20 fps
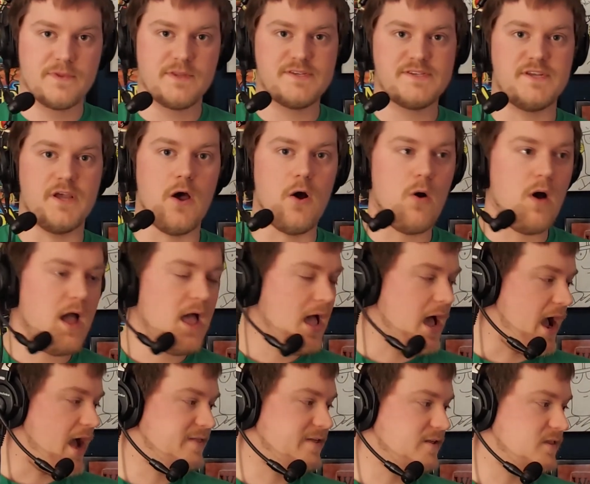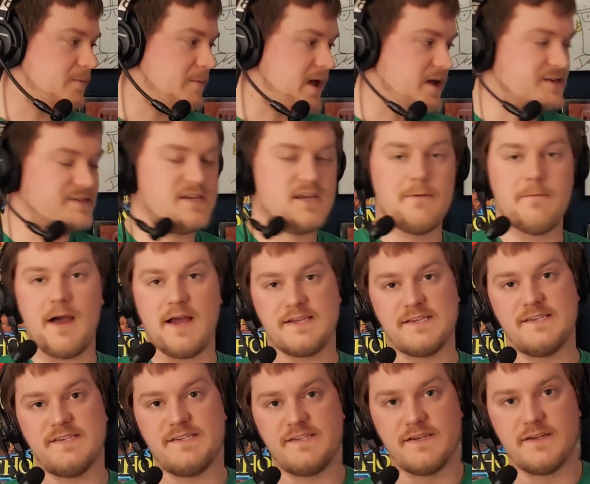So I think the Battle City
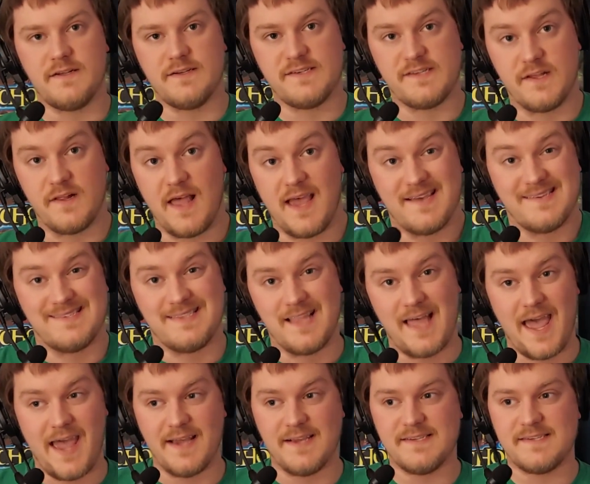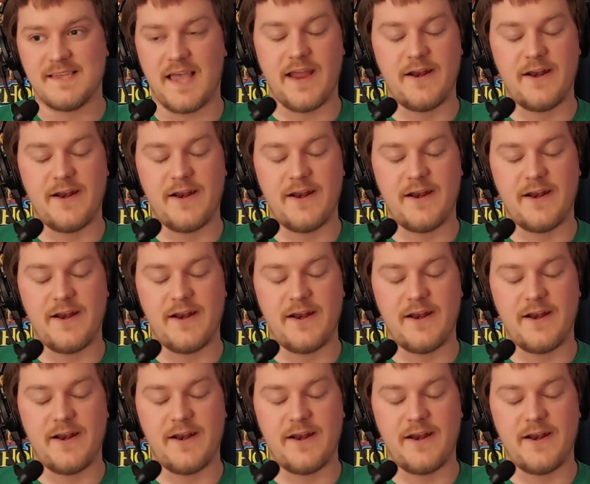Box is still has legs.